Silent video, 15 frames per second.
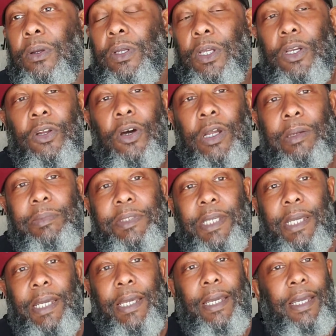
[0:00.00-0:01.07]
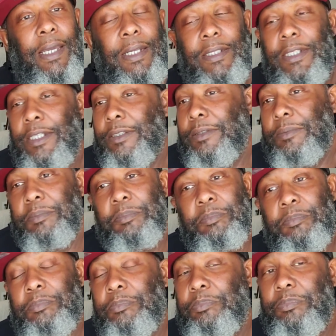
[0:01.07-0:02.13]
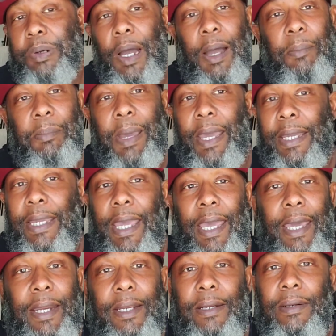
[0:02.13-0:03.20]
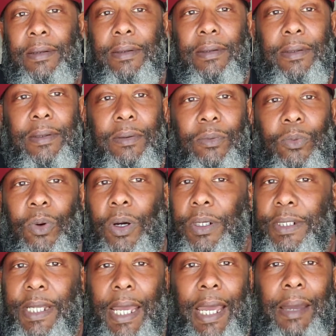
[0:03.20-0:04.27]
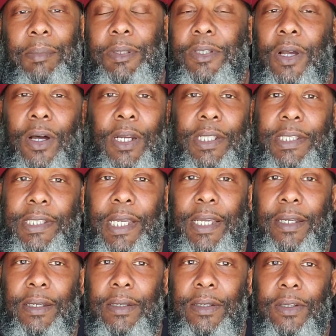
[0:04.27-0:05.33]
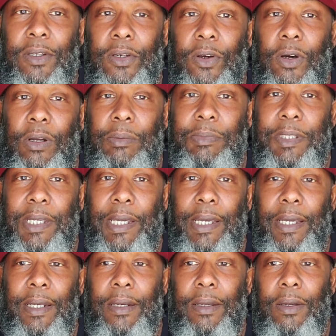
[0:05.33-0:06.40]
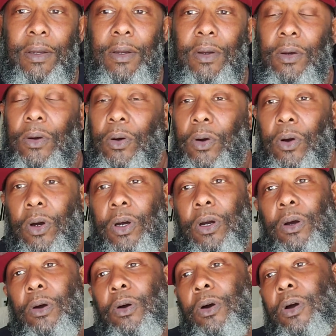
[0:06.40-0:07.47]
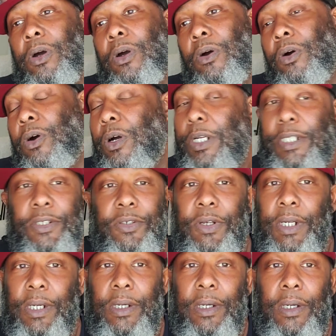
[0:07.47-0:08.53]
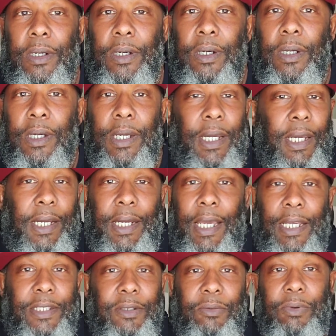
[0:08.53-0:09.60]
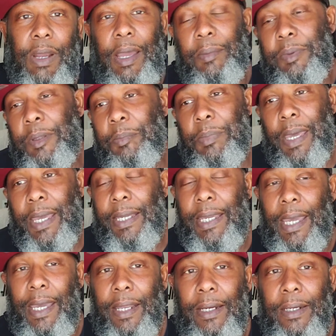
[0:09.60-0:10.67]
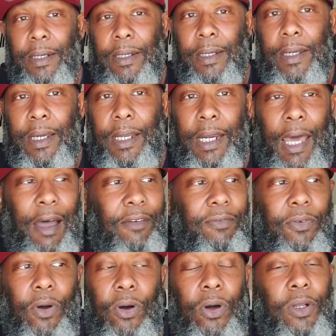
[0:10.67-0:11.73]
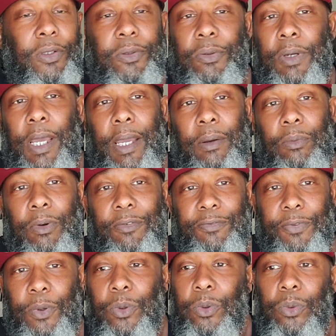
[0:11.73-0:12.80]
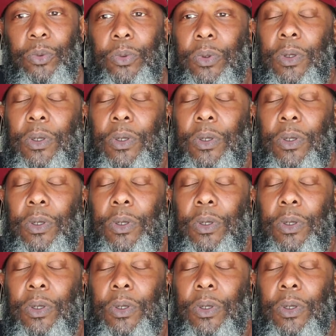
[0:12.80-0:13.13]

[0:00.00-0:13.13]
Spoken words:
you know what I'm saying, and just pop back at it. One time is all it takes, you know what I'm saying? Or triggered, and that's a wrap, you're back at it. And I've gone through that with food.